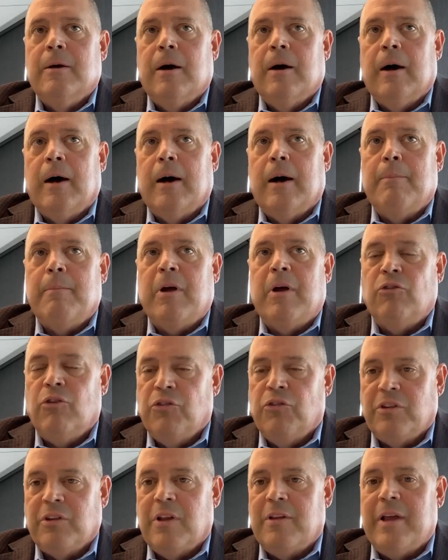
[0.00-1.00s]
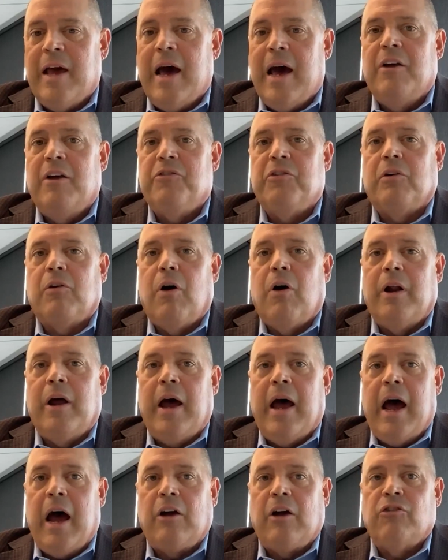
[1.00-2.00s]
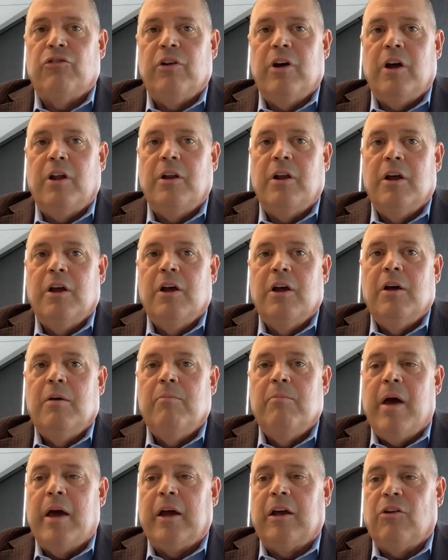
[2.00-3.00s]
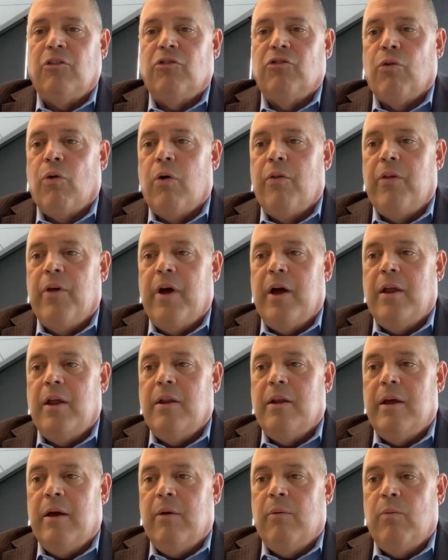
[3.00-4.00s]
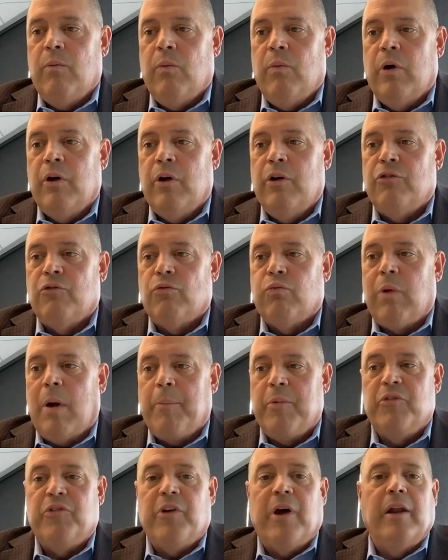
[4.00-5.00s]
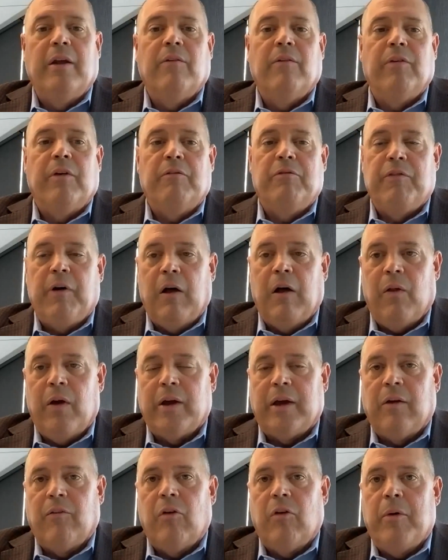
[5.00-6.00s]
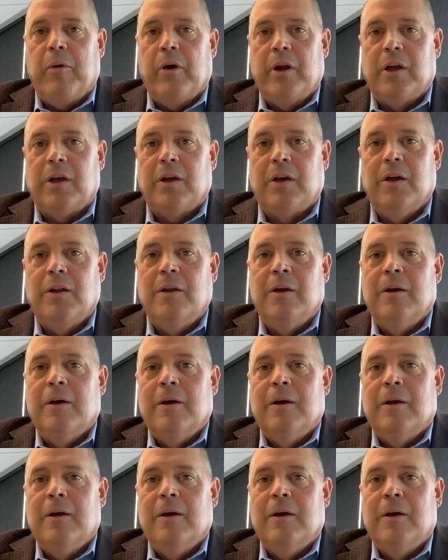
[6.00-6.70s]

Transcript: and using the data as a call to action, making sure that it was representative and felt like everybody could